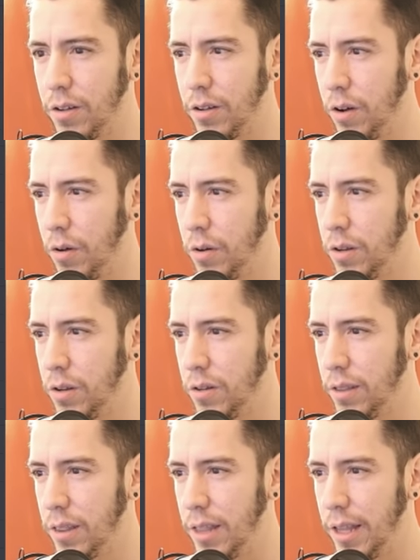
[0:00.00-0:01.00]
Code,
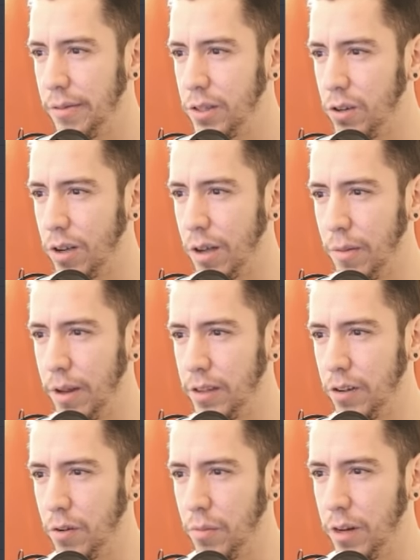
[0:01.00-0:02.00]
DevTalk, and
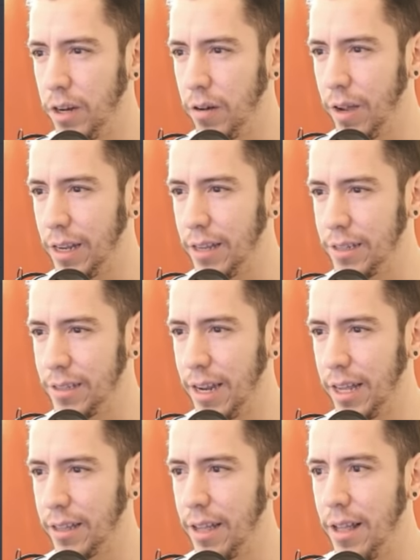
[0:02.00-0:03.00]
Blender Community right-click
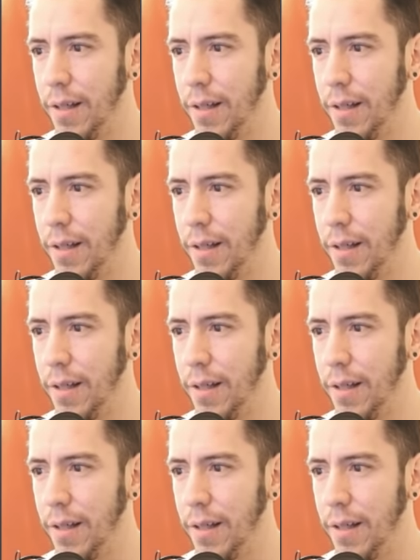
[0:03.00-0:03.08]
select.